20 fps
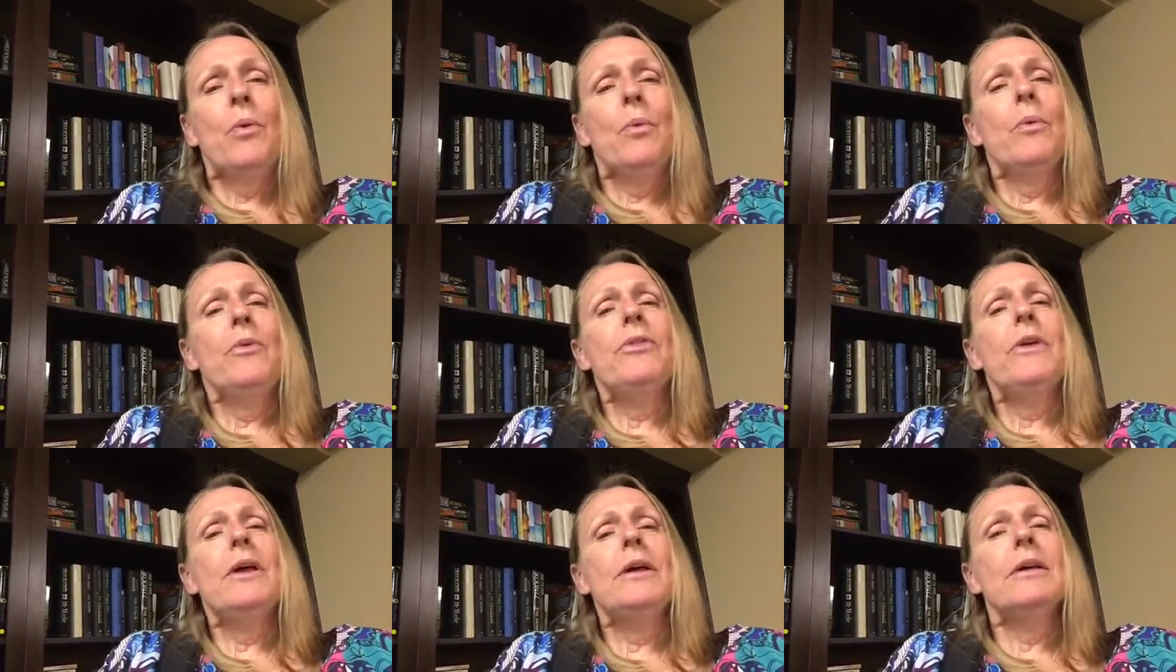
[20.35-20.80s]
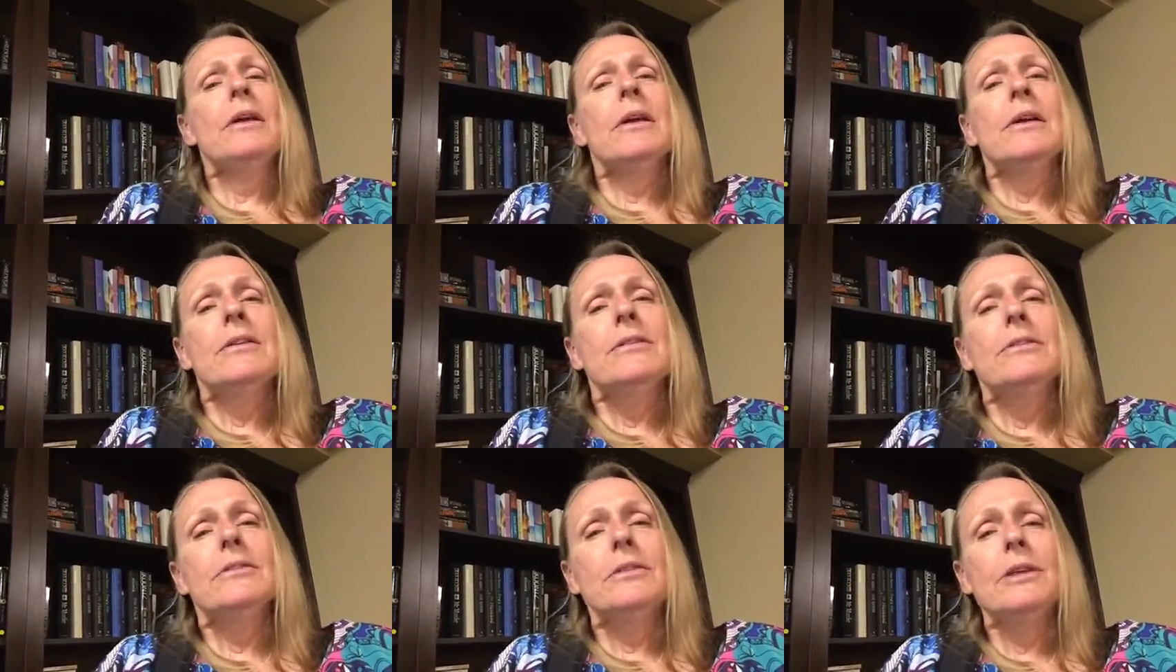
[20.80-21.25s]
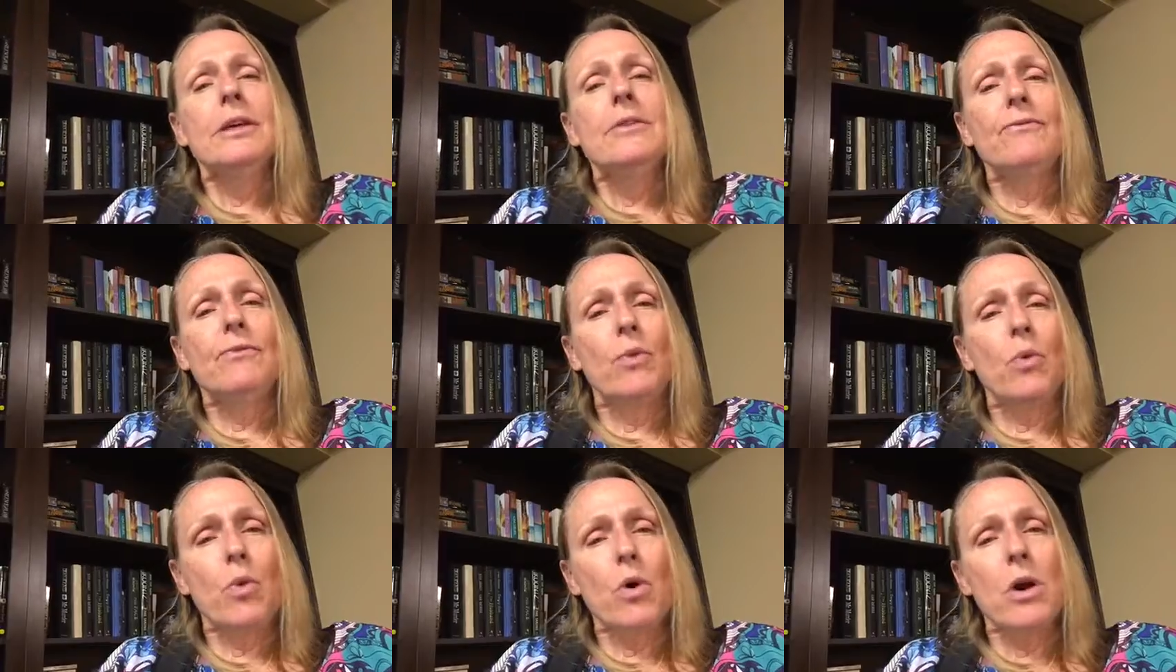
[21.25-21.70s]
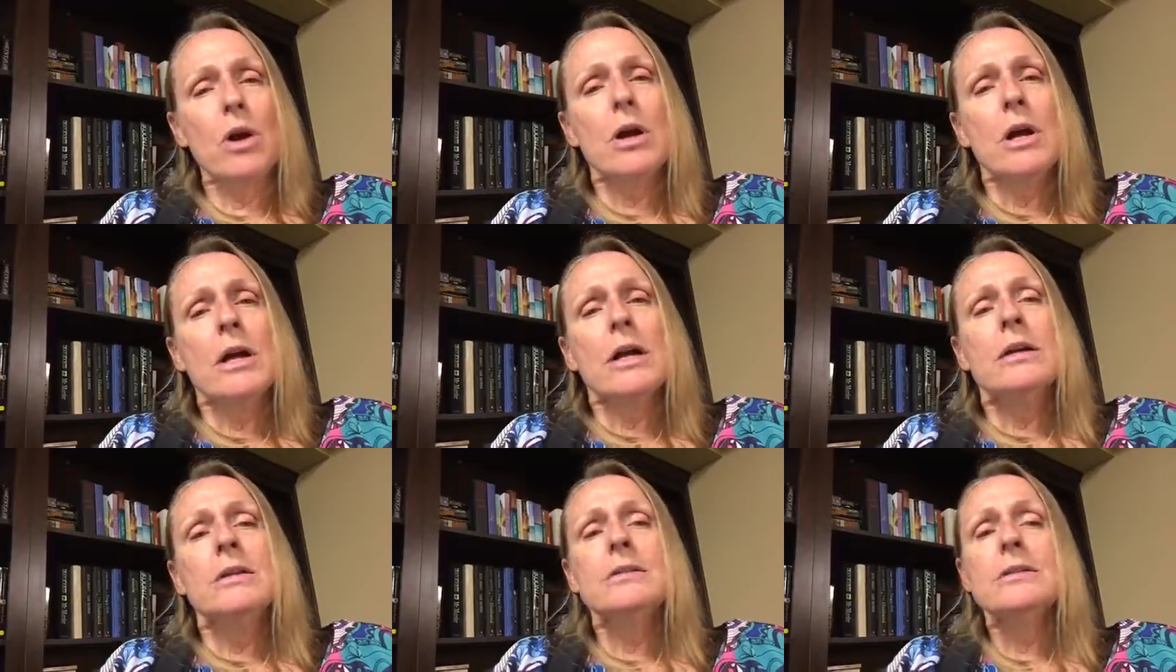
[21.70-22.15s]
with a C4
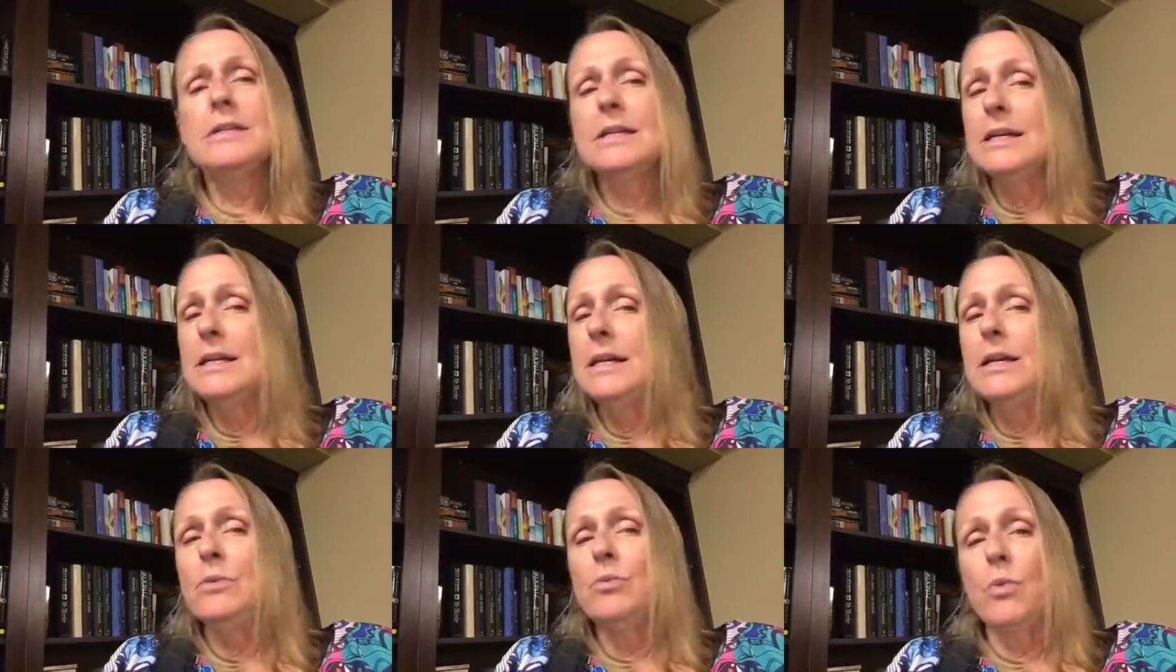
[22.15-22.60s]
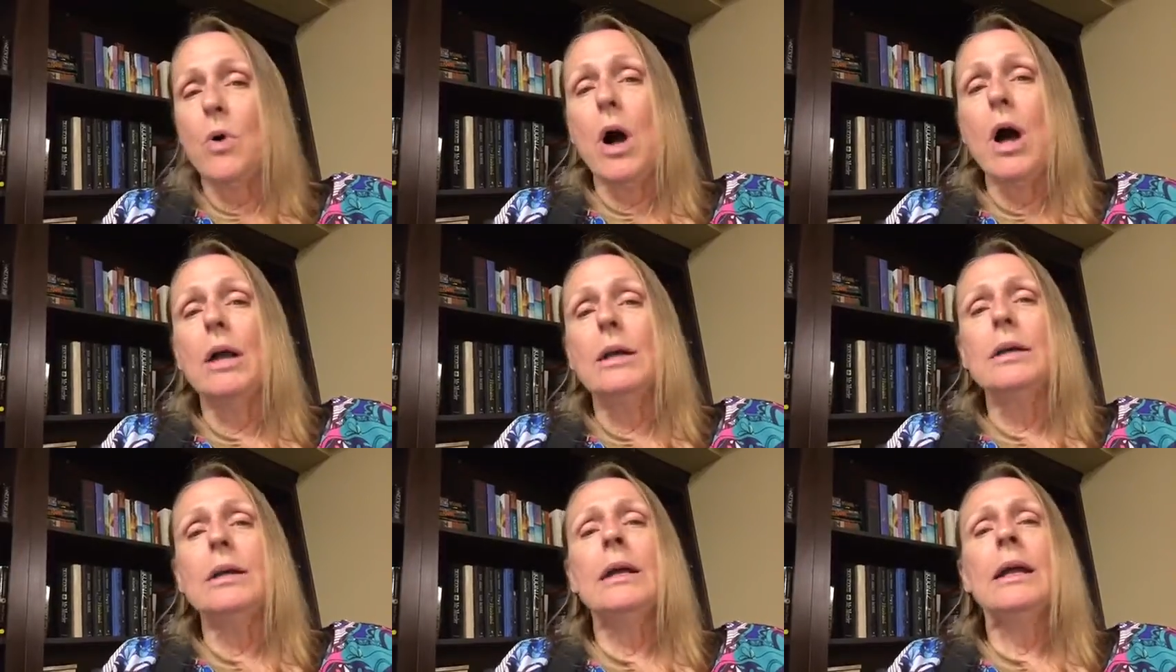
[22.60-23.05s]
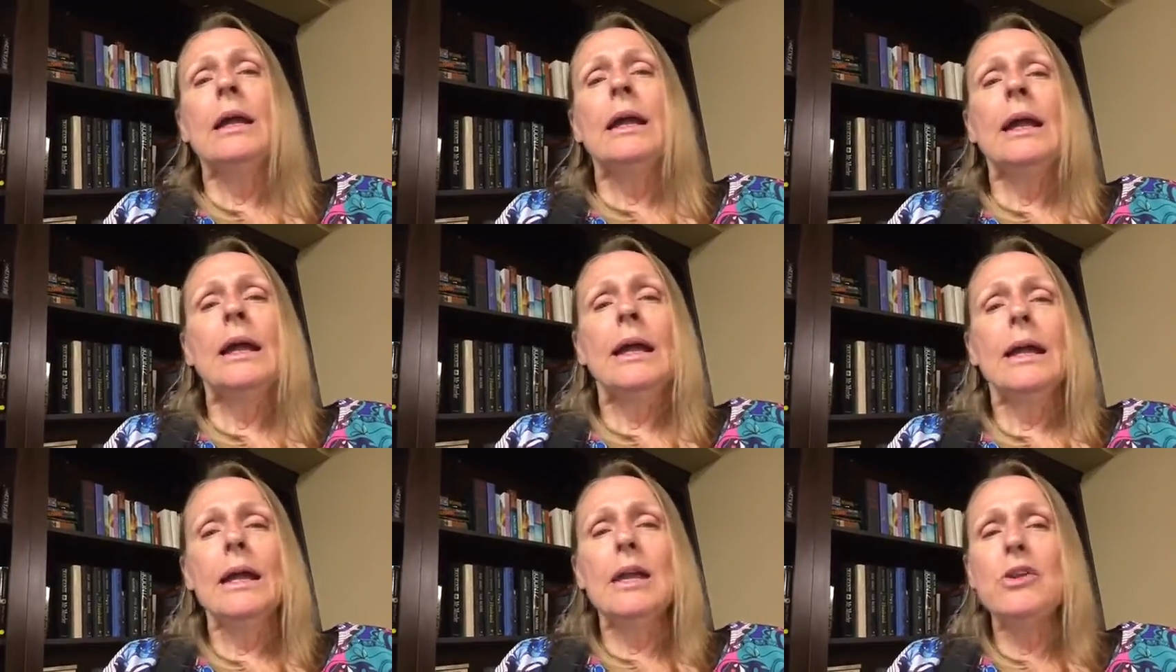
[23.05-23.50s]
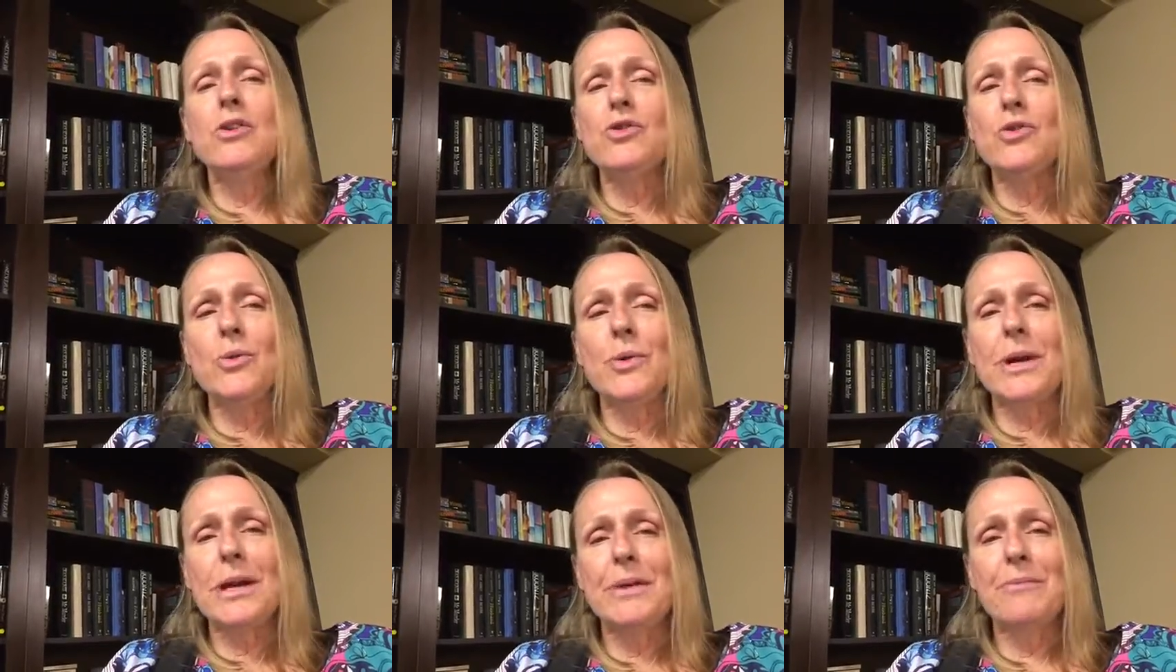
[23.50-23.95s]
T1
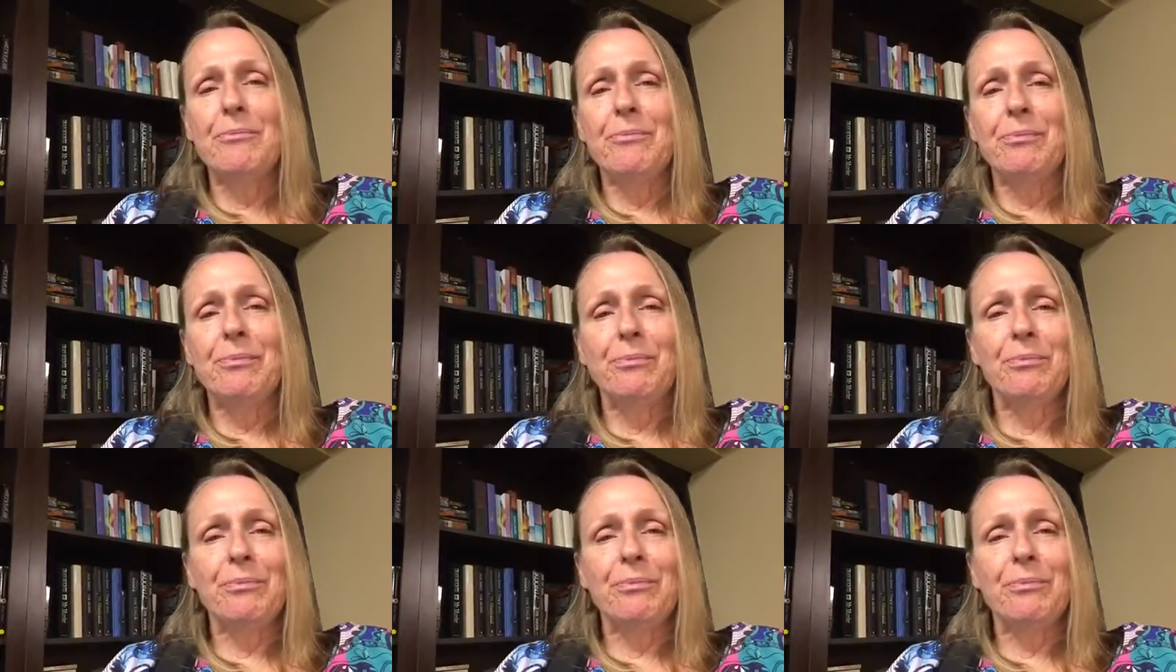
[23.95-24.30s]
injury.